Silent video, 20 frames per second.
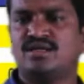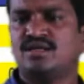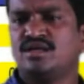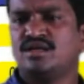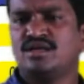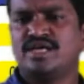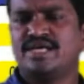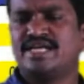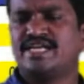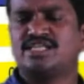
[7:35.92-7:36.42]

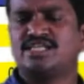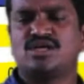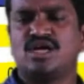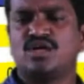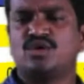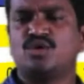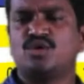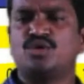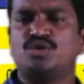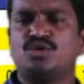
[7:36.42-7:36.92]
it is not
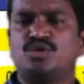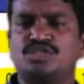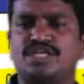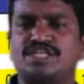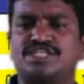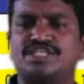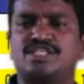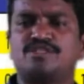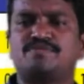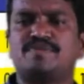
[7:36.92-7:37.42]
going to
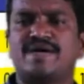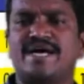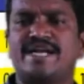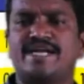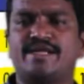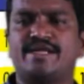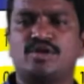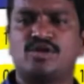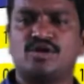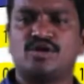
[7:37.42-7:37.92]
change its
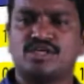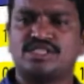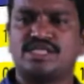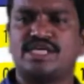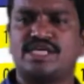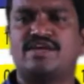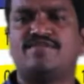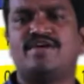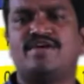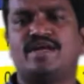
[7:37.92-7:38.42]
parity, because
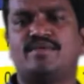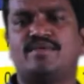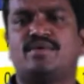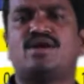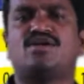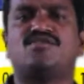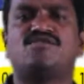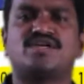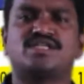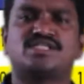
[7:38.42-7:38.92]
even number
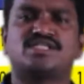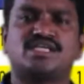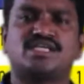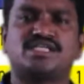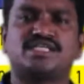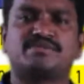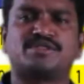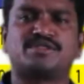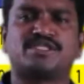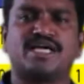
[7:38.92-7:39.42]
of ones are
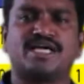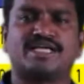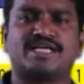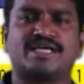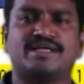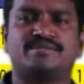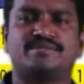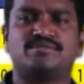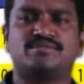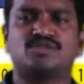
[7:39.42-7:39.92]

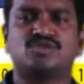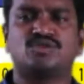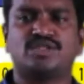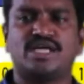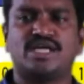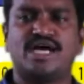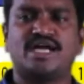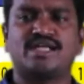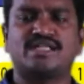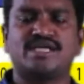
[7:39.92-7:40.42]
subtracted. So
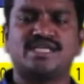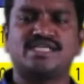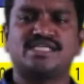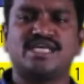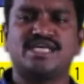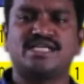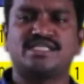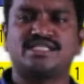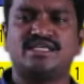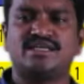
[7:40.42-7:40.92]
that is the
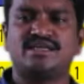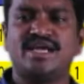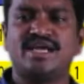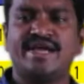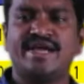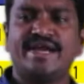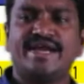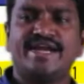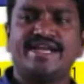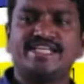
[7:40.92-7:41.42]
reason
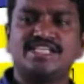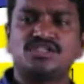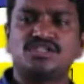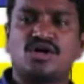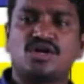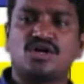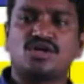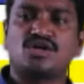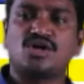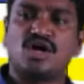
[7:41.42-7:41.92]
it is
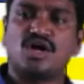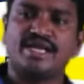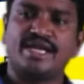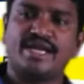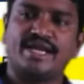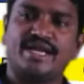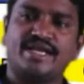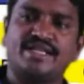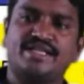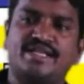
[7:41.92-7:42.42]
not caught
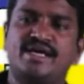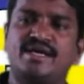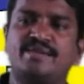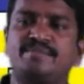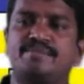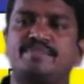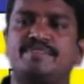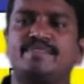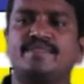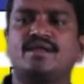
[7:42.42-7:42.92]
in the
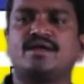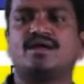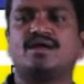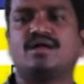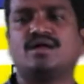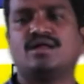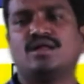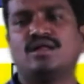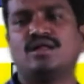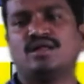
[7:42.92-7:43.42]

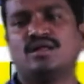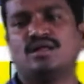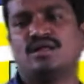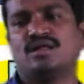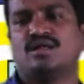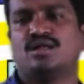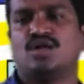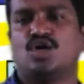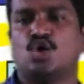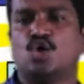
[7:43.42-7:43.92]

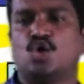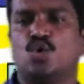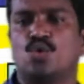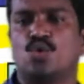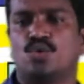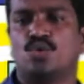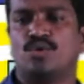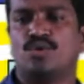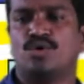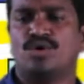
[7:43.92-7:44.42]

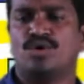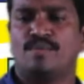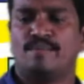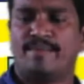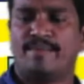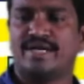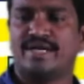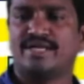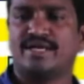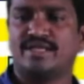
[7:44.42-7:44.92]
row.
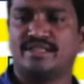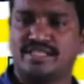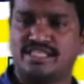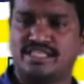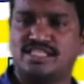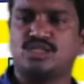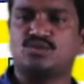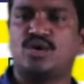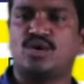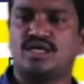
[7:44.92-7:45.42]
But this
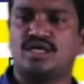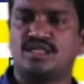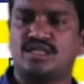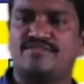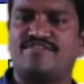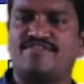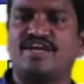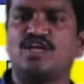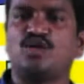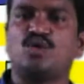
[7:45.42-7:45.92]
is what the
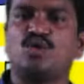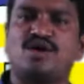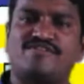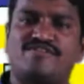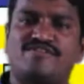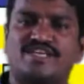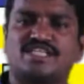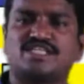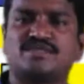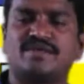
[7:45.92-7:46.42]
failure of
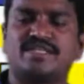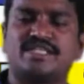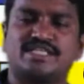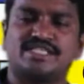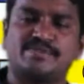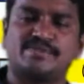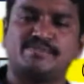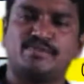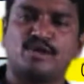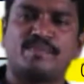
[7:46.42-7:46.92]
first method,
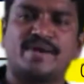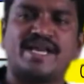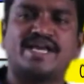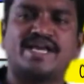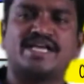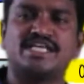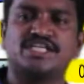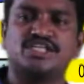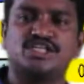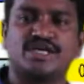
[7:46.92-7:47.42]
simple
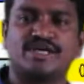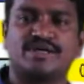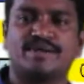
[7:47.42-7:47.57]
parity check,